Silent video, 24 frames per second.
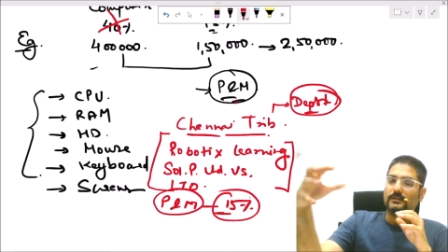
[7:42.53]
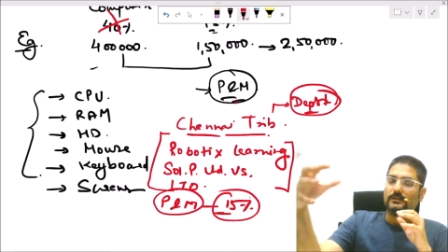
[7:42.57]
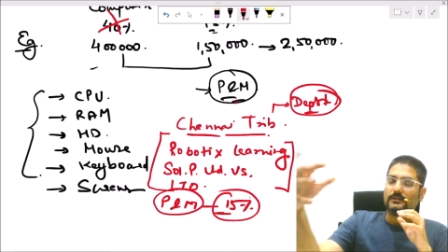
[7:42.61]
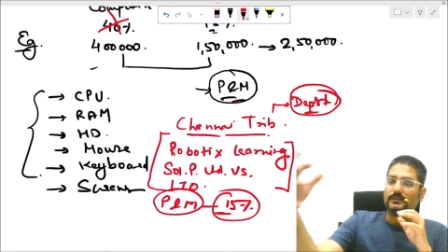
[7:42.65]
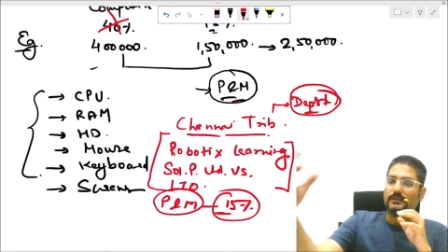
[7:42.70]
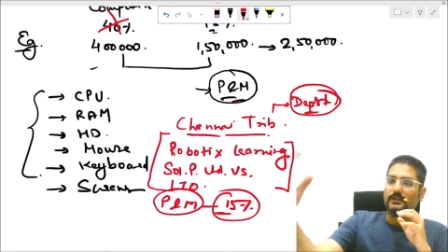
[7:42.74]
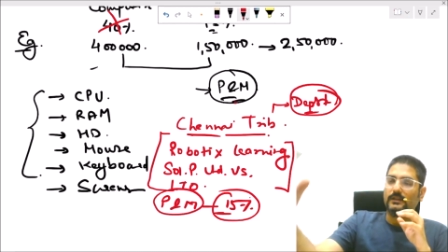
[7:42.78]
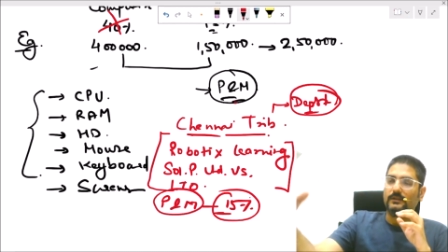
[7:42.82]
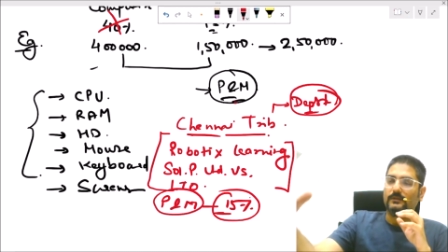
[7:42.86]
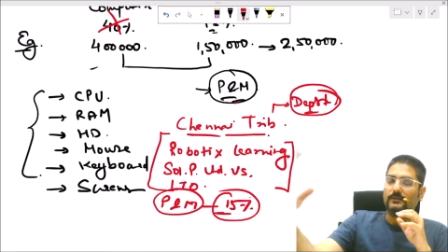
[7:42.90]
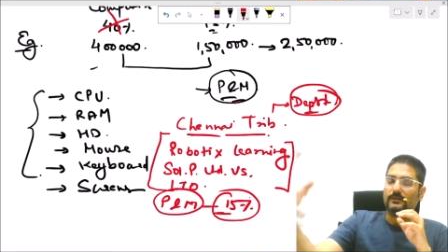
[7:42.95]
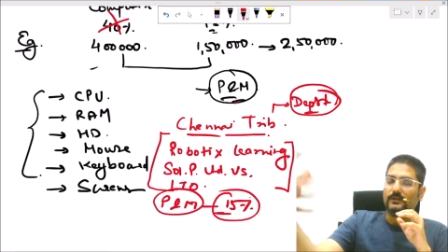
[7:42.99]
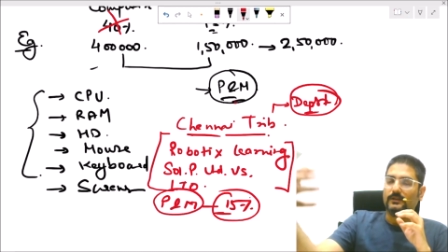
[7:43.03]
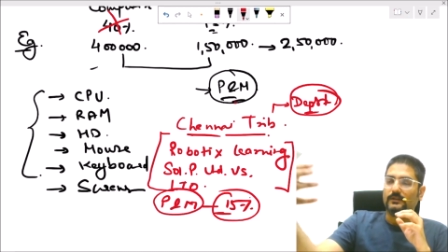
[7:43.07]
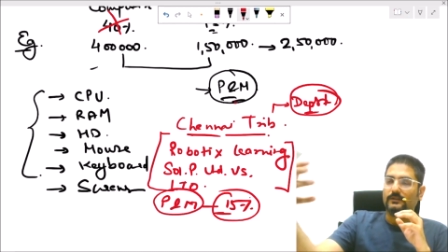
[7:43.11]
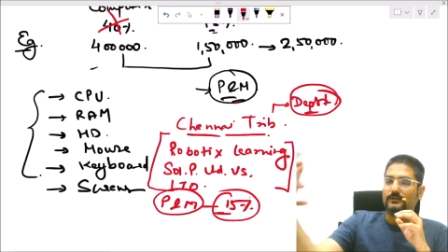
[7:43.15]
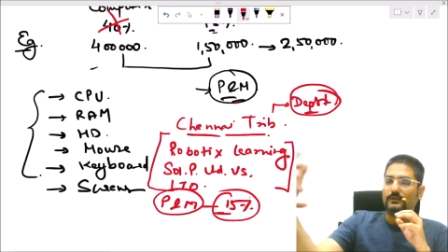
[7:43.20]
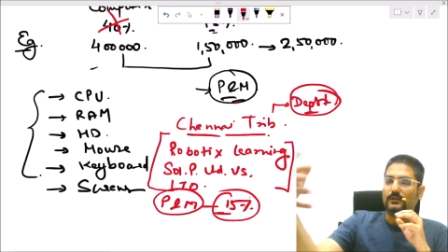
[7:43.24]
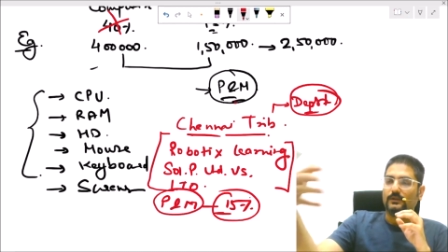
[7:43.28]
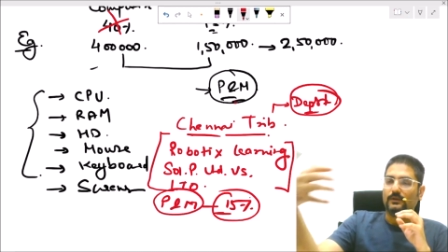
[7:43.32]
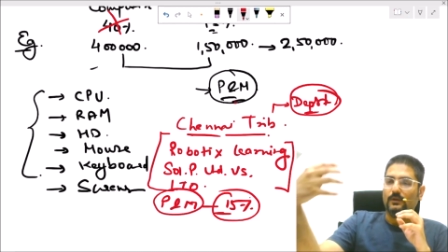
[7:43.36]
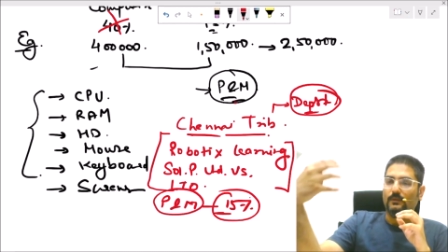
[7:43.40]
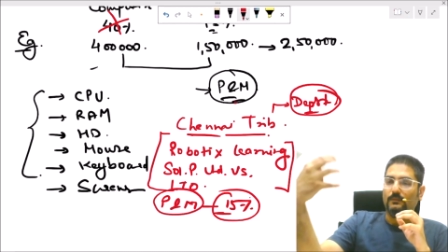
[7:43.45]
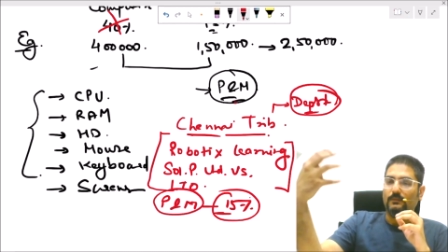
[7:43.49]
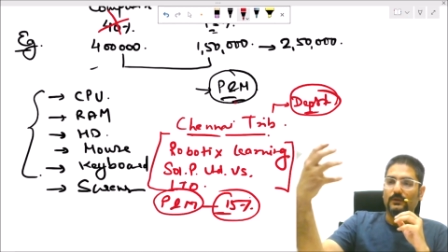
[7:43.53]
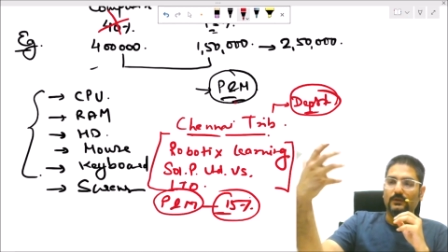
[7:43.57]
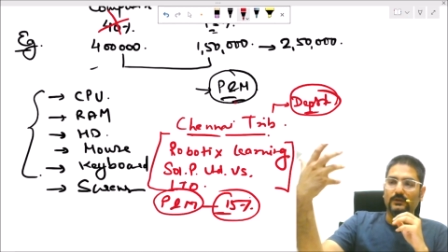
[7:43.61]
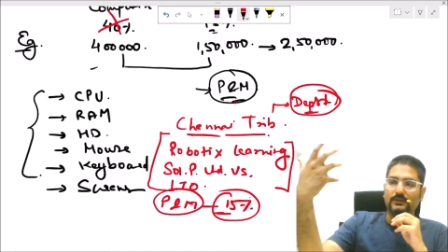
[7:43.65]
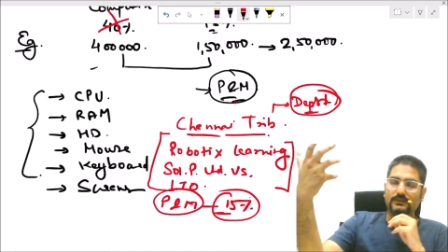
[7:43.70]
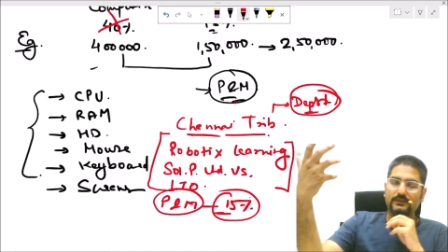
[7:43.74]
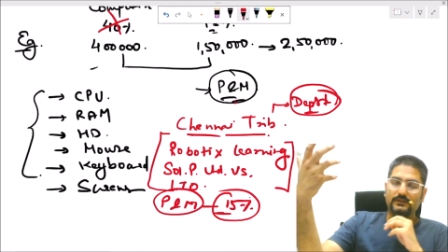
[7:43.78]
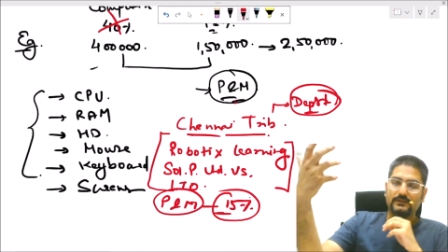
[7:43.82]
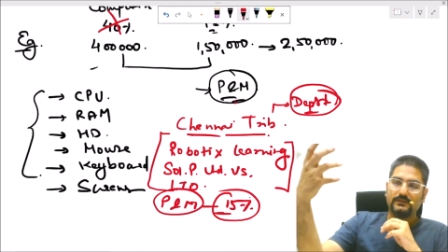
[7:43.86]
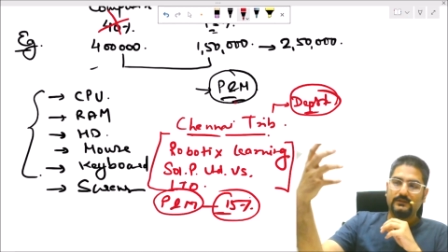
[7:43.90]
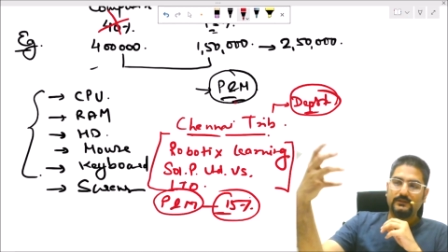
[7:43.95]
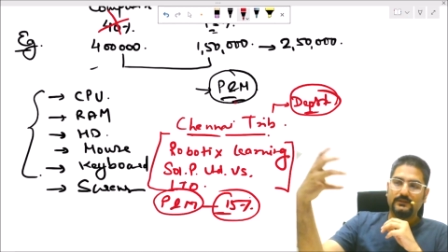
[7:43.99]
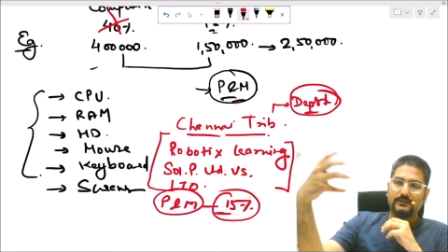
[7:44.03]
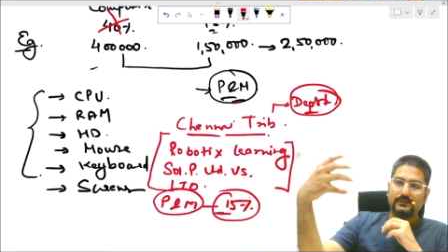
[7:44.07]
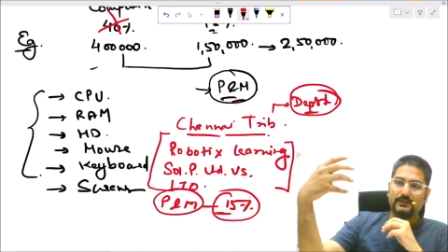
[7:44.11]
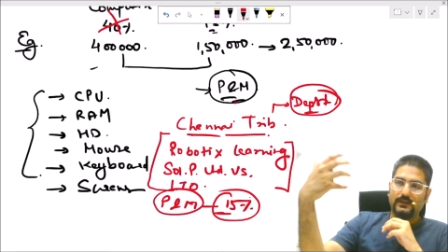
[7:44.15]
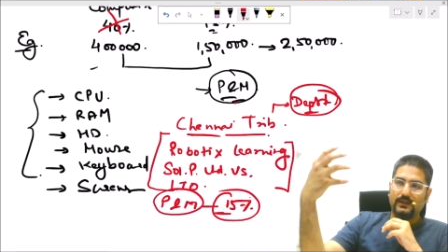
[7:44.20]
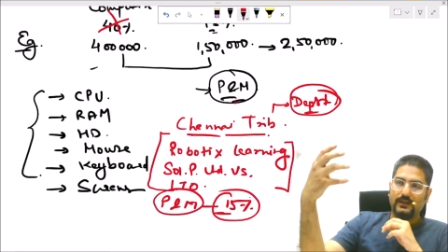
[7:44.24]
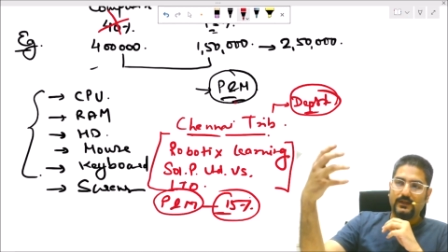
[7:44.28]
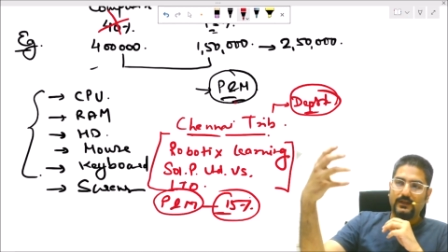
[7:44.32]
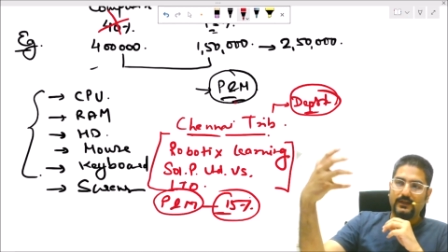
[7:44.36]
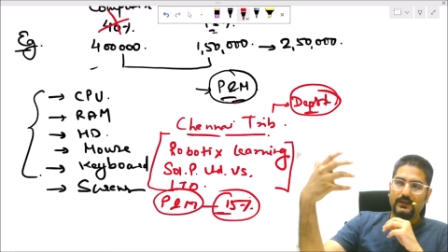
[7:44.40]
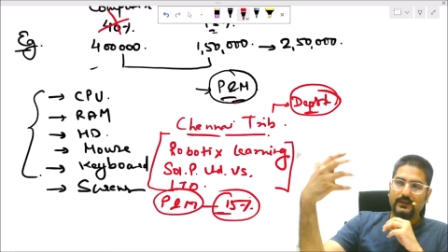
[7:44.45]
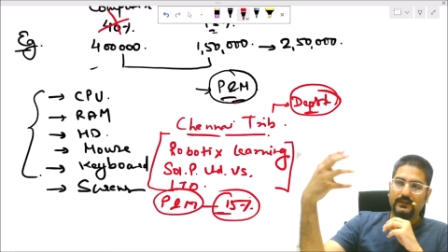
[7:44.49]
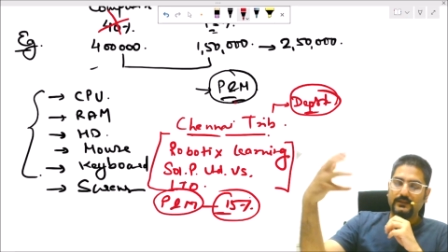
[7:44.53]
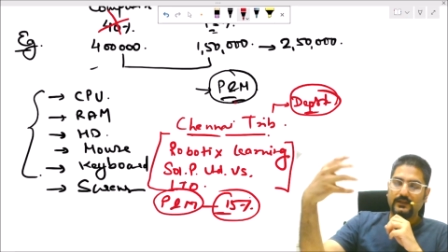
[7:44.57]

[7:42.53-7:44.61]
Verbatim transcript: See, the robots uh,